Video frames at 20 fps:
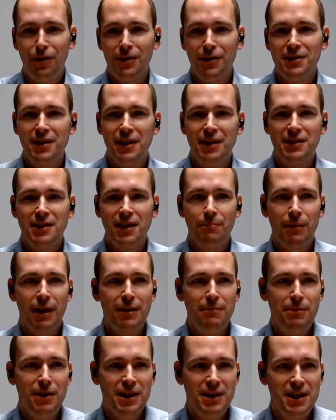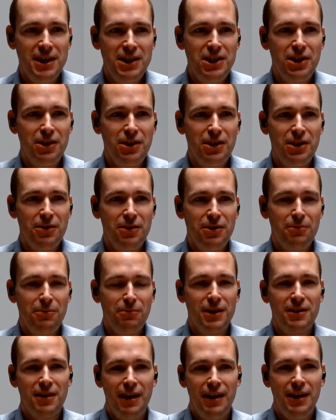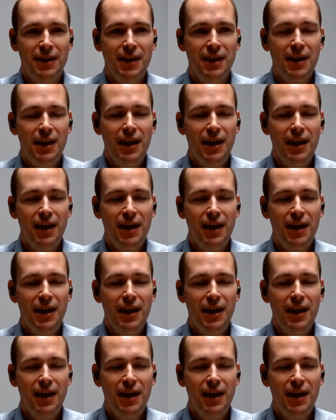is there might be an issue with the